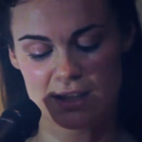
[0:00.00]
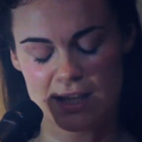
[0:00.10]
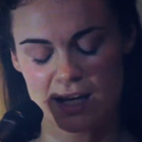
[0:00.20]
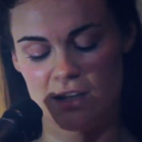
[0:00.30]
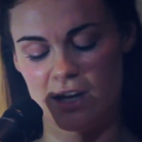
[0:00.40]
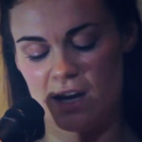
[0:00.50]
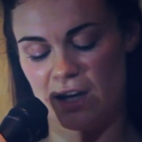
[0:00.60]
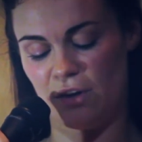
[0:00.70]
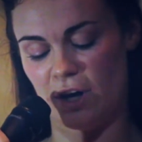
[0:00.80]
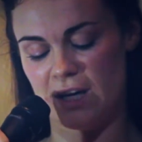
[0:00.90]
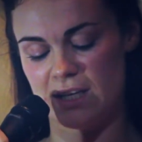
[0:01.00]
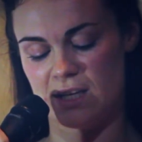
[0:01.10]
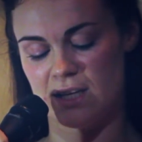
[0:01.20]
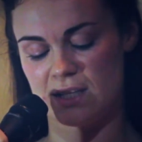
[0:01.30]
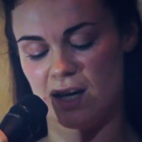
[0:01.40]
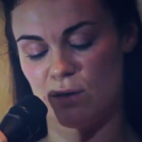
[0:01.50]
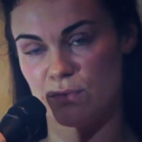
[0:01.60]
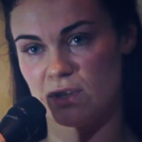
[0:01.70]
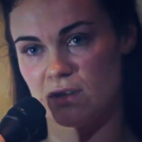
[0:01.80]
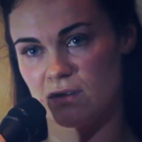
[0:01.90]
That night I cried in his
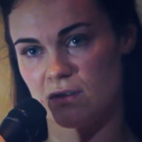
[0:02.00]
arms.